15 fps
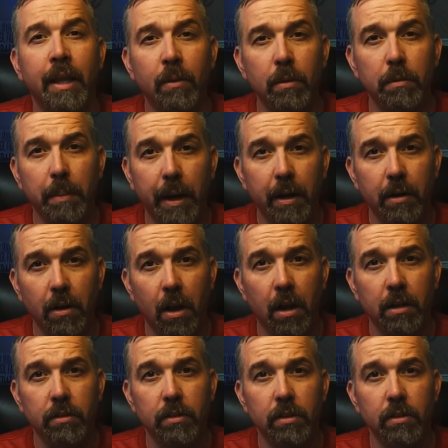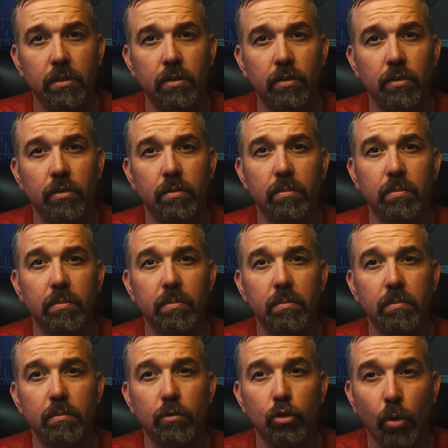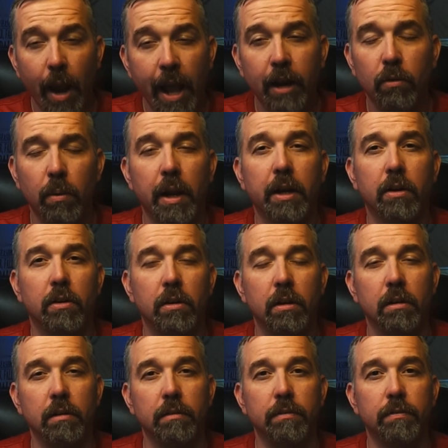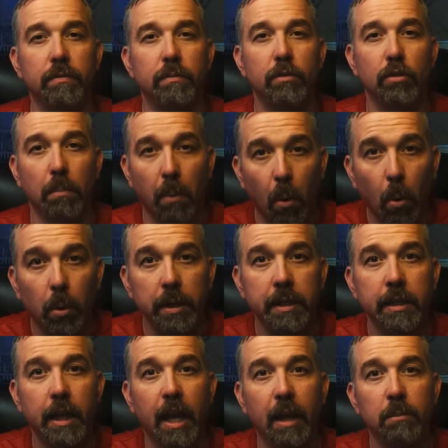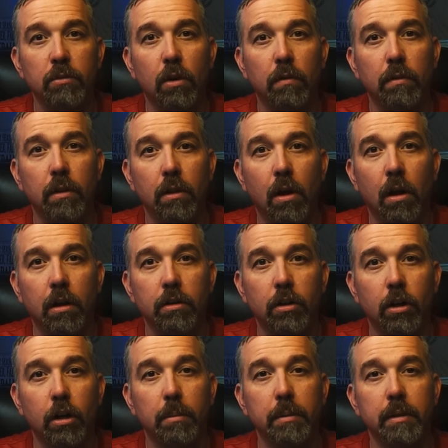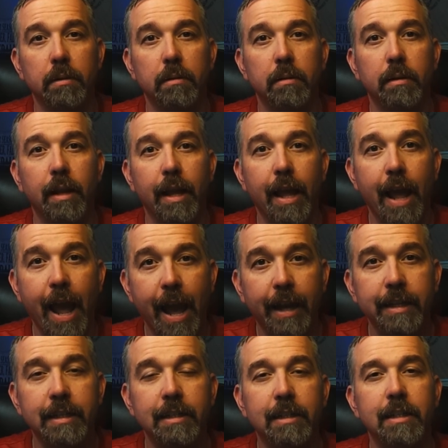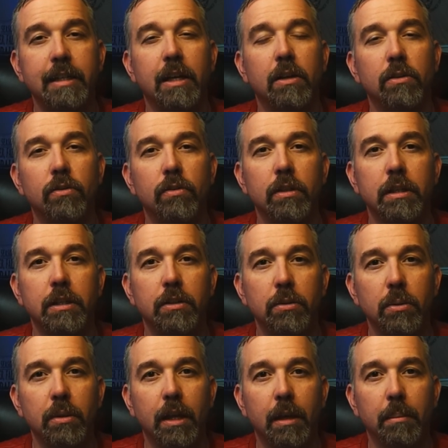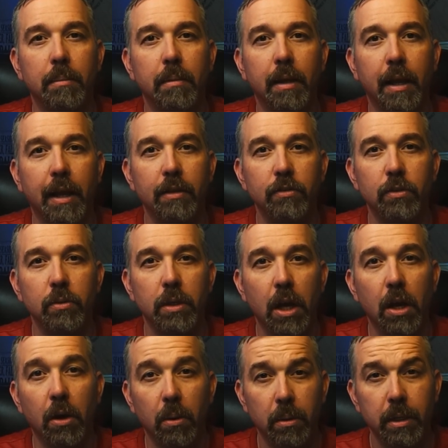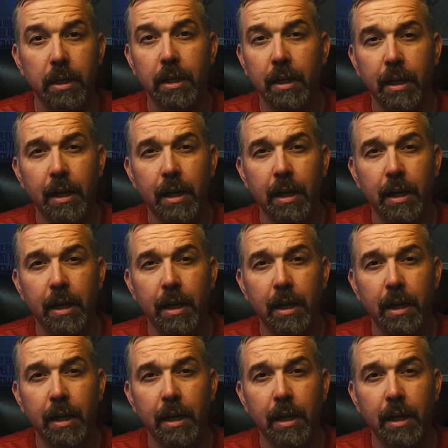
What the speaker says: And with Paradox's record of supporting games over the long term and adding DLC to them as you go,